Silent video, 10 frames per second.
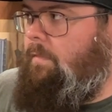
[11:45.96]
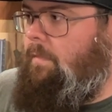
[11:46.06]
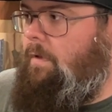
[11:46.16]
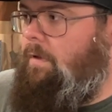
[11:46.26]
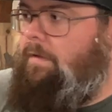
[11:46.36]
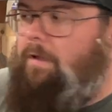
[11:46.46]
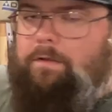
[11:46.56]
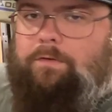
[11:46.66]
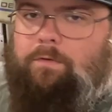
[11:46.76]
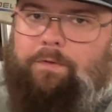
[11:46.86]
you can take
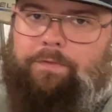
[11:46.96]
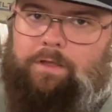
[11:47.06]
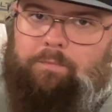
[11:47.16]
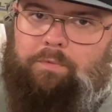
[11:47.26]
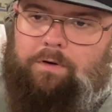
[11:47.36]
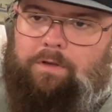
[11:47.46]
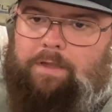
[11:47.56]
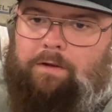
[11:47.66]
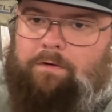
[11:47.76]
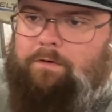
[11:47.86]
this whole thing and put it
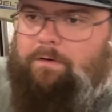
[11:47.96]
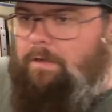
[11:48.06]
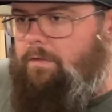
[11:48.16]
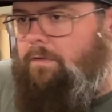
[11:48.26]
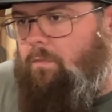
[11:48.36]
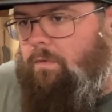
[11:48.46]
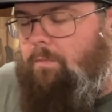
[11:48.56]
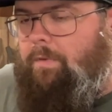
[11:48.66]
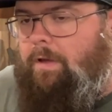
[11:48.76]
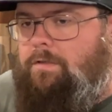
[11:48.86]
down underneath your
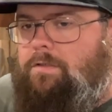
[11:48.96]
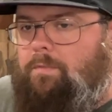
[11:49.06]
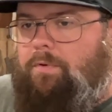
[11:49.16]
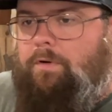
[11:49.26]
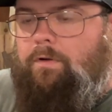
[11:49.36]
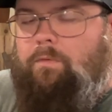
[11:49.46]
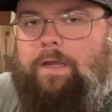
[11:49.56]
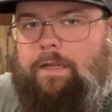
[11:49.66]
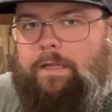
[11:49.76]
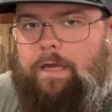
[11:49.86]
workbench or put it away
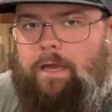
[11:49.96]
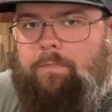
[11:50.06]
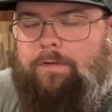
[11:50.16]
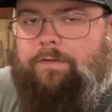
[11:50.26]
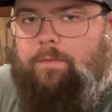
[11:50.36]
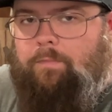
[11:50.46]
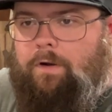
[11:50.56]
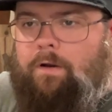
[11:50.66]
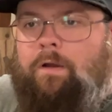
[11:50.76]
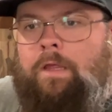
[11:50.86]
in a cabinet
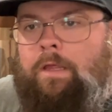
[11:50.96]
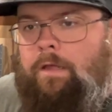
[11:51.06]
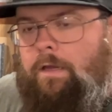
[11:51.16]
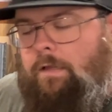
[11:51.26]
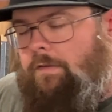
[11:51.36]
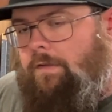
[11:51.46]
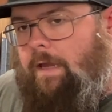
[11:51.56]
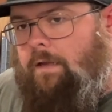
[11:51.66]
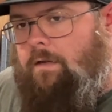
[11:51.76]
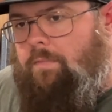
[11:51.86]
somewhere, and it's
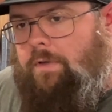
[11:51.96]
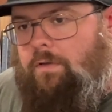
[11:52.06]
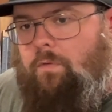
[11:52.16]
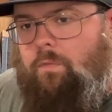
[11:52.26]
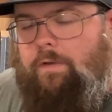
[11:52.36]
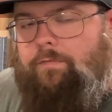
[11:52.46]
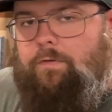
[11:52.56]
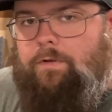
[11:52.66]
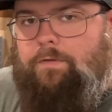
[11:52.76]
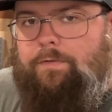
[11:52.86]
not going to be in your way
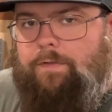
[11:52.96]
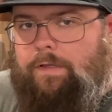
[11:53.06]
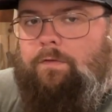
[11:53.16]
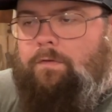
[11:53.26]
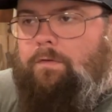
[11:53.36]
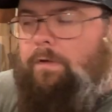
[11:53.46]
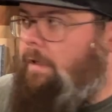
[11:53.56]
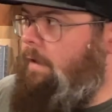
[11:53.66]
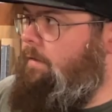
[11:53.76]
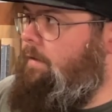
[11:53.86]
for other things. So like
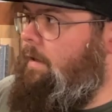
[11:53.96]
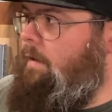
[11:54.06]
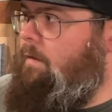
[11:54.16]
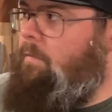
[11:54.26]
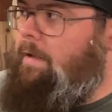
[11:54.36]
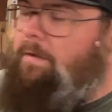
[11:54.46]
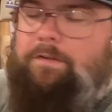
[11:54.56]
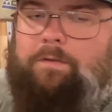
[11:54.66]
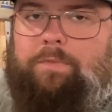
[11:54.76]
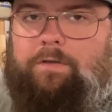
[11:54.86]
I said, I didn't want this
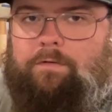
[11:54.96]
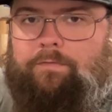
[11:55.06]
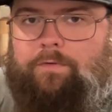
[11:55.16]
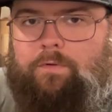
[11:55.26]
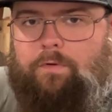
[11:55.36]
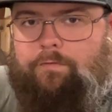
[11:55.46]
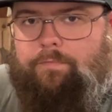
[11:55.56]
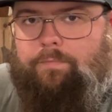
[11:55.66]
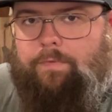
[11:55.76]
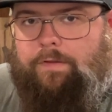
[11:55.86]
to be a review of
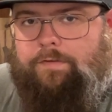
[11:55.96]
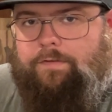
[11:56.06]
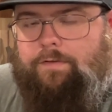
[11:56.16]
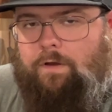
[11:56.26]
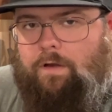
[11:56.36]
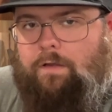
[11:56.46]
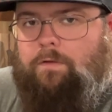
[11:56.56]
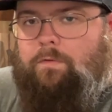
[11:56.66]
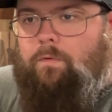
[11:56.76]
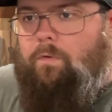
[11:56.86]
this saw
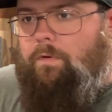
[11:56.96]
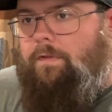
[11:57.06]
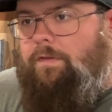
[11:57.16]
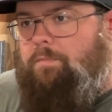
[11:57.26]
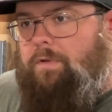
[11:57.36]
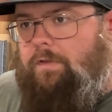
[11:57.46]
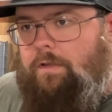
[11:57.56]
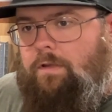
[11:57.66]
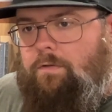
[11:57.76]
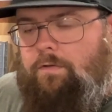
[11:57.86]
or this
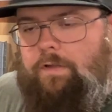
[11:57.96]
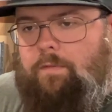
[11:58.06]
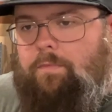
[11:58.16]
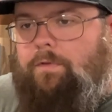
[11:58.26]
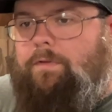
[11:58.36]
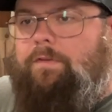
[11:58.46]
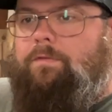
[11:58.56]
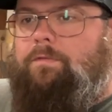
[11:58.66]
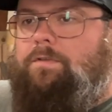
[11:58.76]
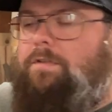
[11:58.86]
particular table. This
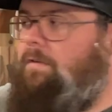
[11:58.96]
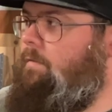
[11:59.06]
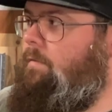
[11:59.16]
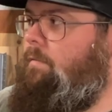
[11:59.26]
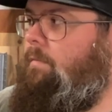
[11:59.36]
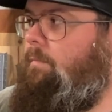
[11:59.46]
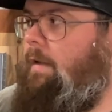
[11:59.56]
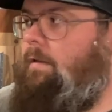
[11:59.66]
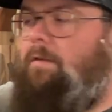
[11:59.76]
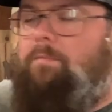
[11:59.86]
was just meant to